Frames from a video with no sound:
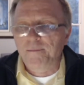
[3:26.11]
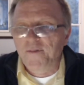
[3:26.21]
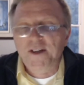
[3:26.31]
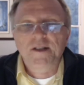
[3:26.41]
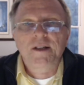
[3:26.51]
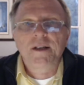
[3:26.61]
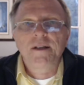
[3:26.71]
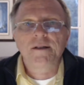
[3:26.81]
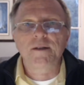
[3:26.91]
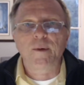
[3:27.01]
fix
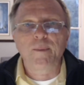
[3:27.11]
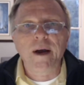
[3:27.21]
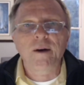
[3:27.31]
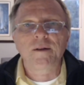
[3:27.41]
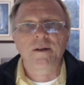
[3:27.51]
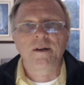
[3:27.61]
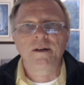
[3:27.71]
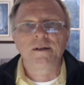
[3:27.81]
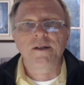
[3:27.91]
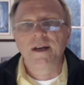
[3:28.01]
things, repair
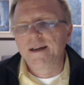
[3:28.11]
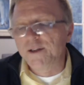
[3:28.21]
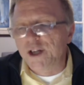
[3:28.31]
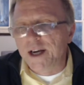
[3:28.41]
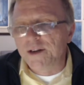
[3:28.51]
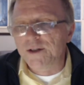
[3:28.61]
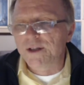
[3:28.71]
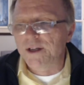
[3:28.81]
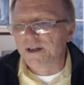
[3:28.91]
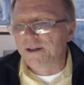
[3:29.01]
things, change
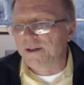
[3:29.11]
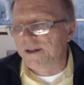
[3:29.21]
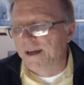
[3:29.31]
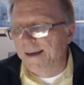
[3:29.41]
things.